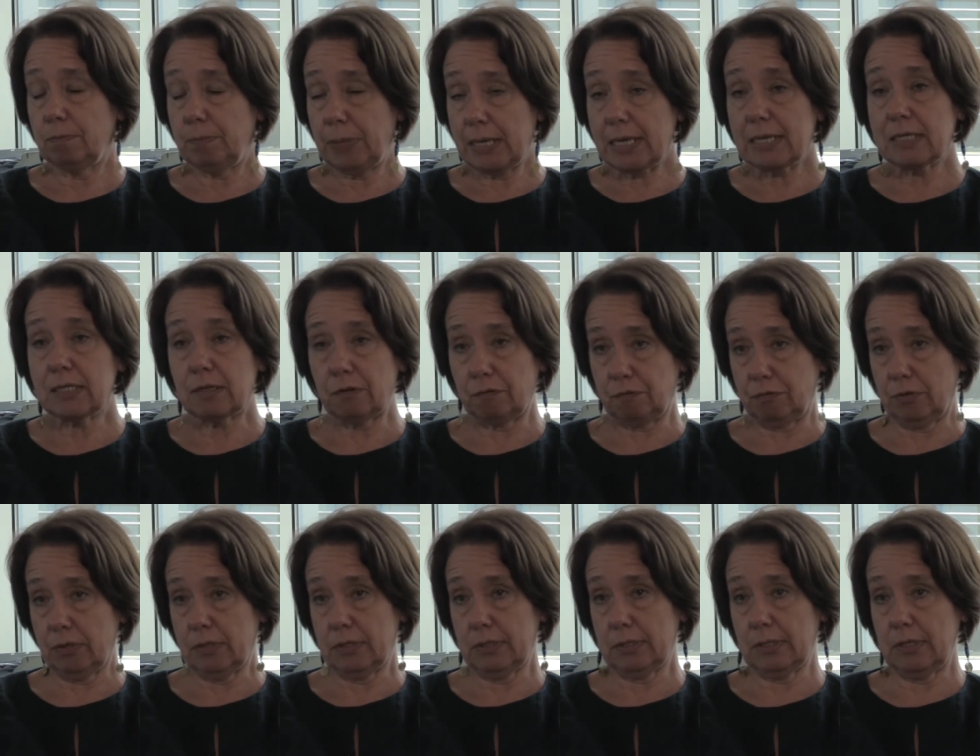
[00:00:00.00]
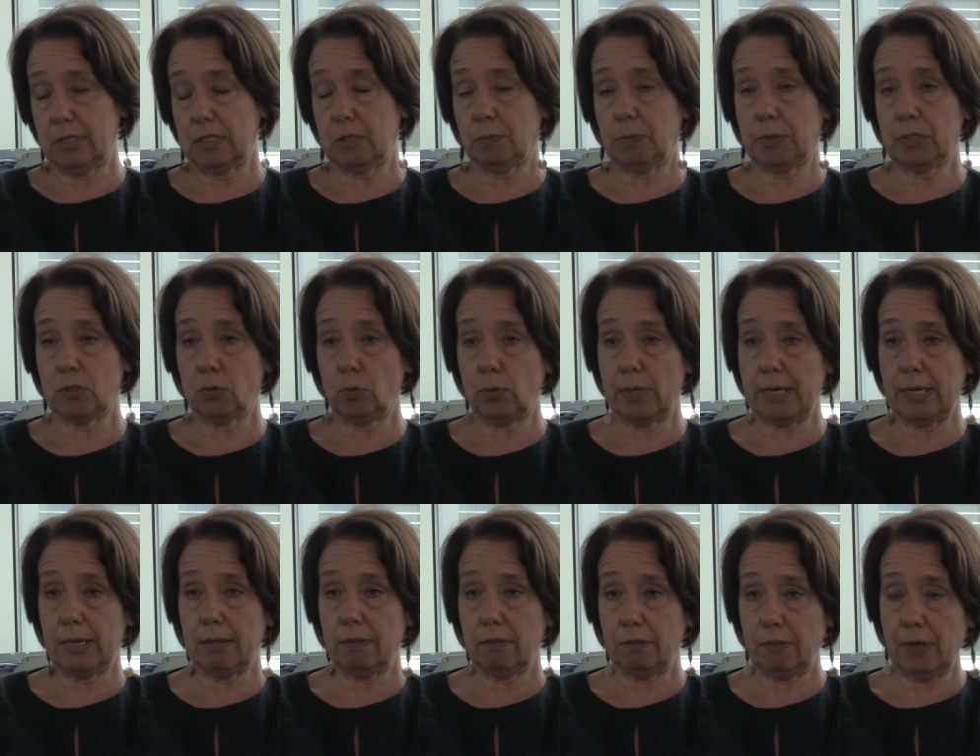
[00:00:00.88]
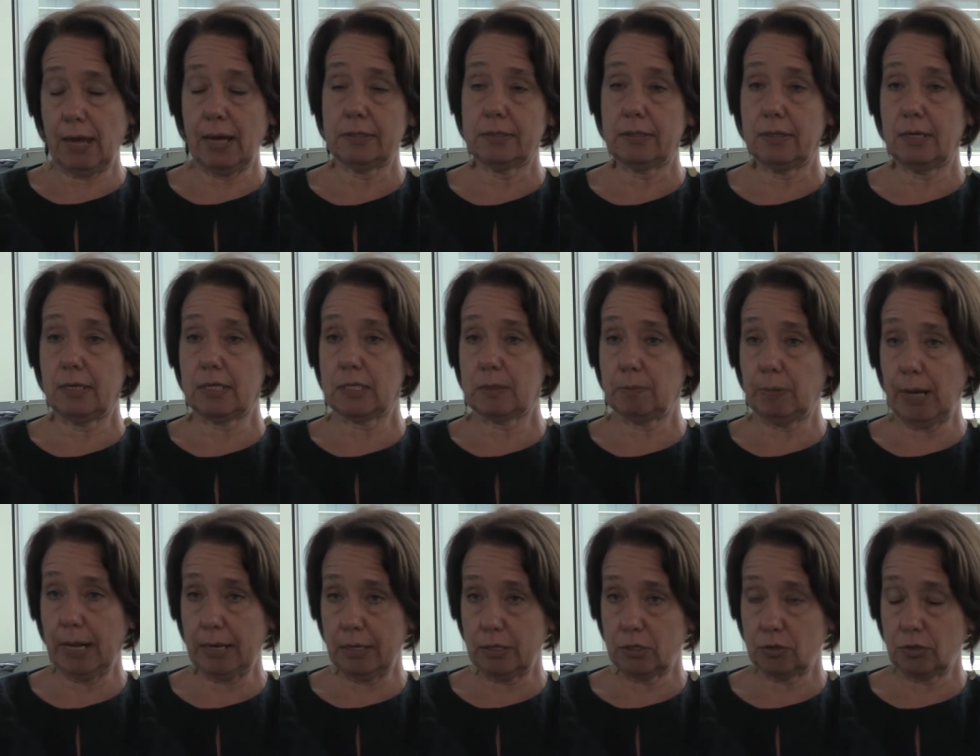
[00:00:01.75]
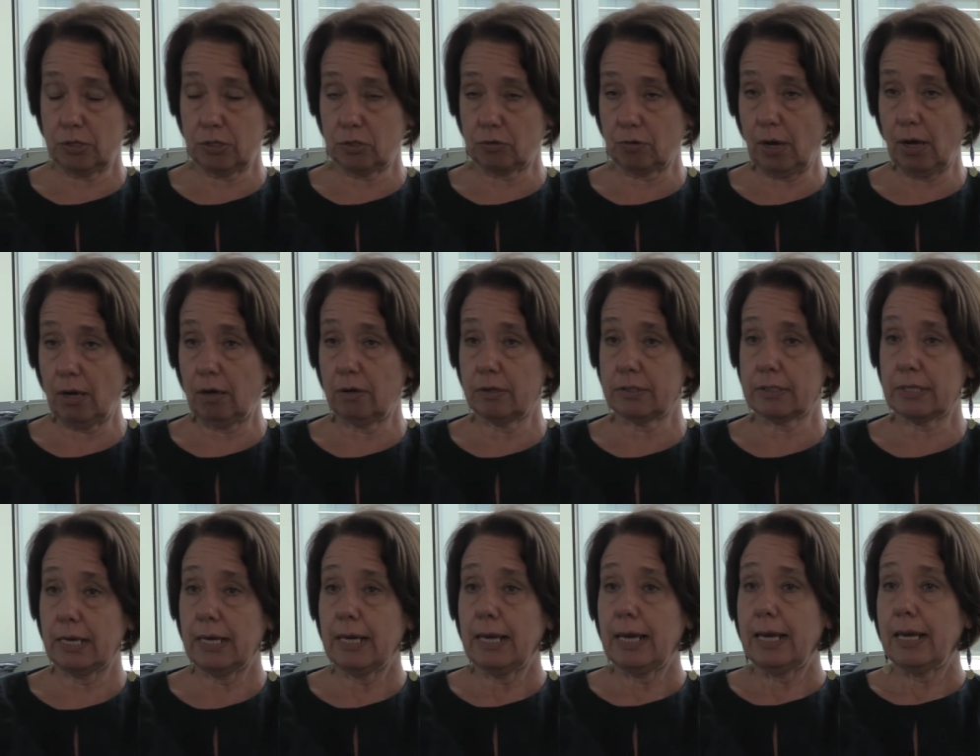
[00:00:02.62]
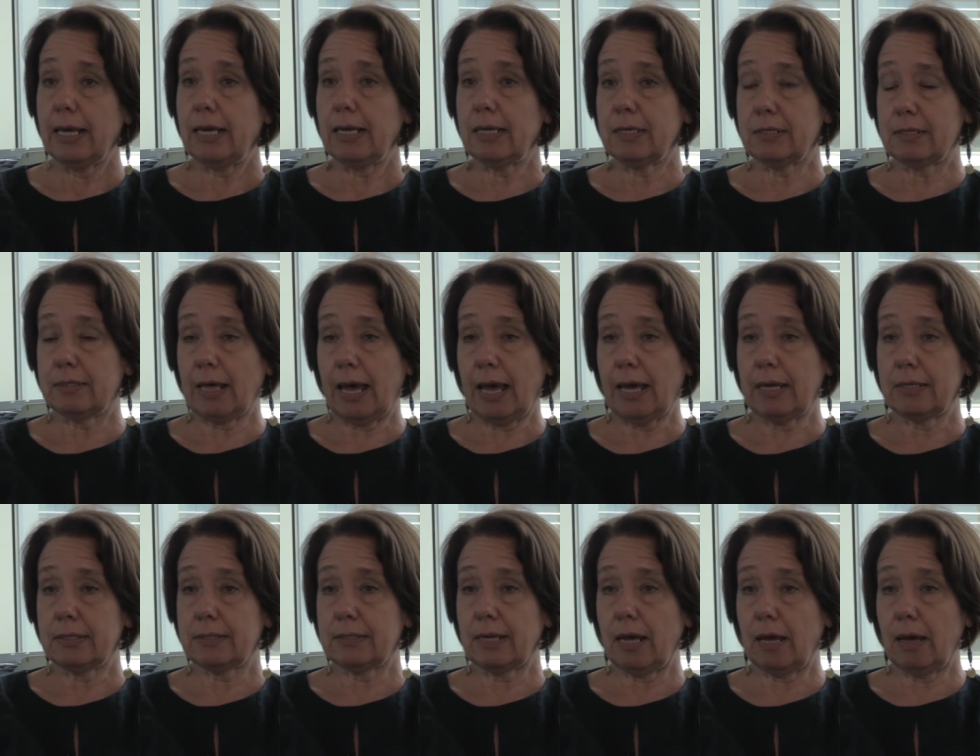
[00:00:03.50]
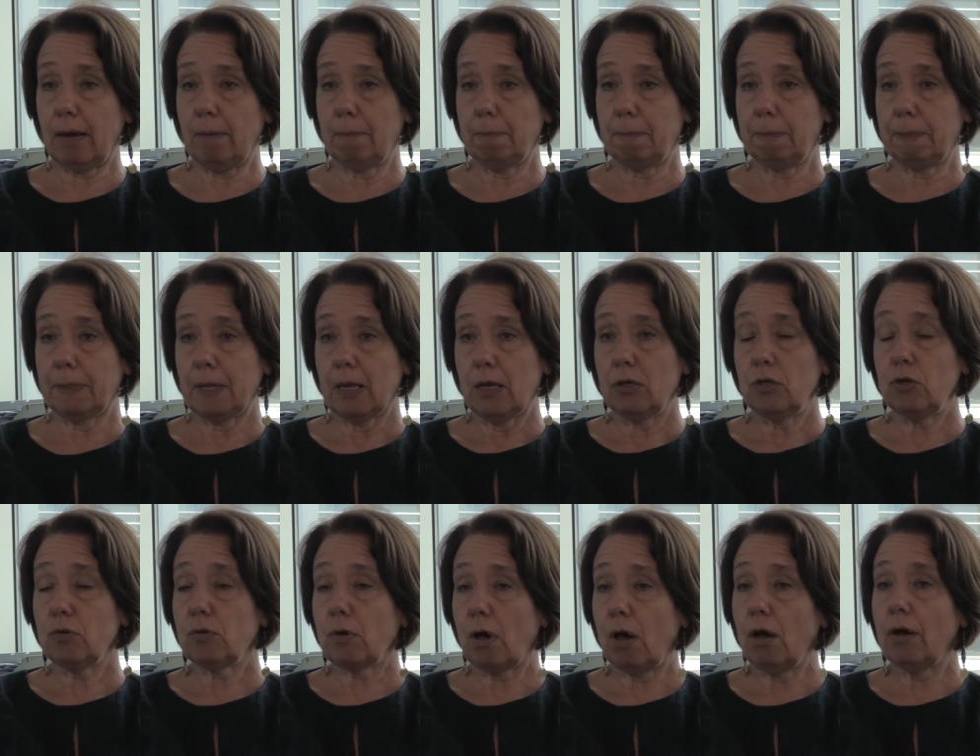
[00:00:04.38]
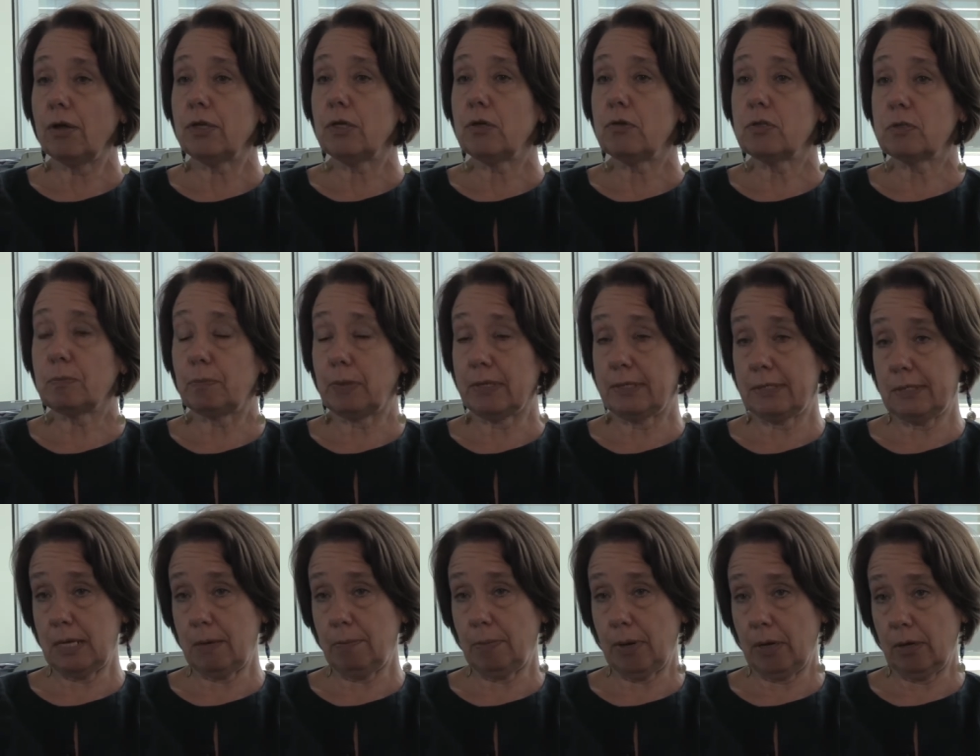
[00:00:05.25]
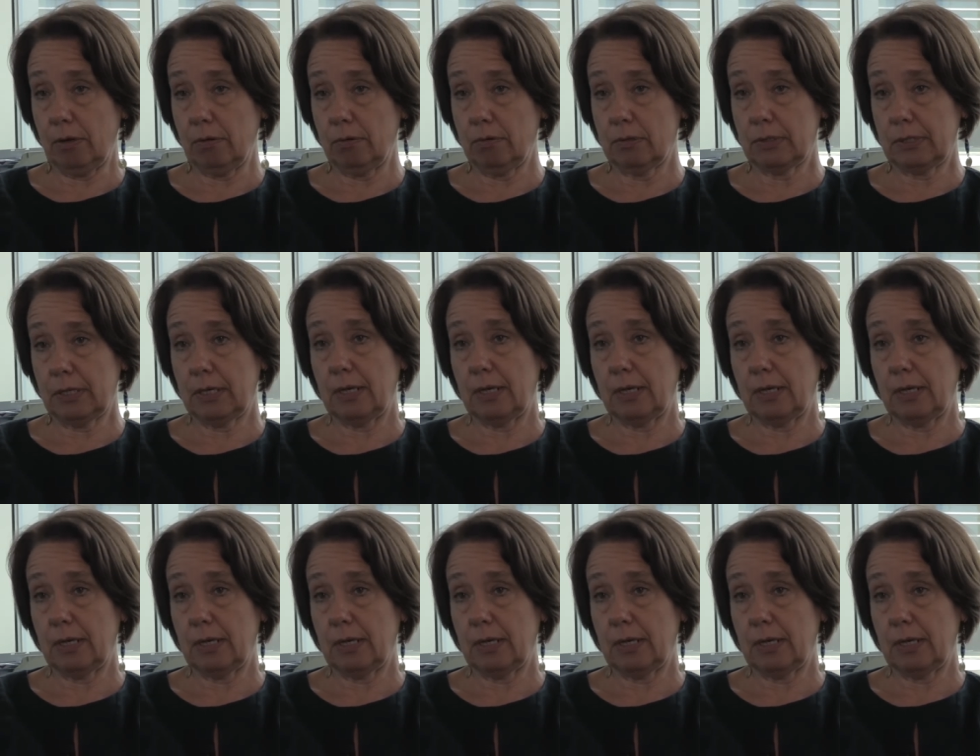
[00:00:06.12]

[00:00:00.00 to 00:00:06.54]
big differences between that and explanatory trials is that um, you can't use placebos.